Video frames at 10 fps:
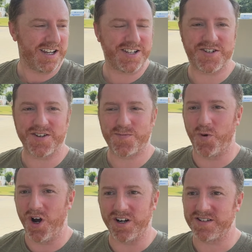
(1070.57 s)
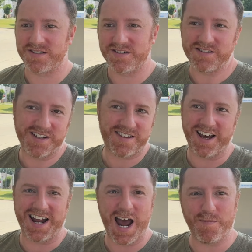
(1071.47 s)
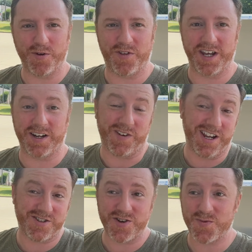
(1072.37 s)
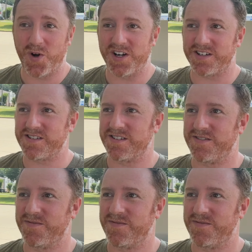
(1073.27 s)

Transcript: It just works. It's that Apple thing. It just works.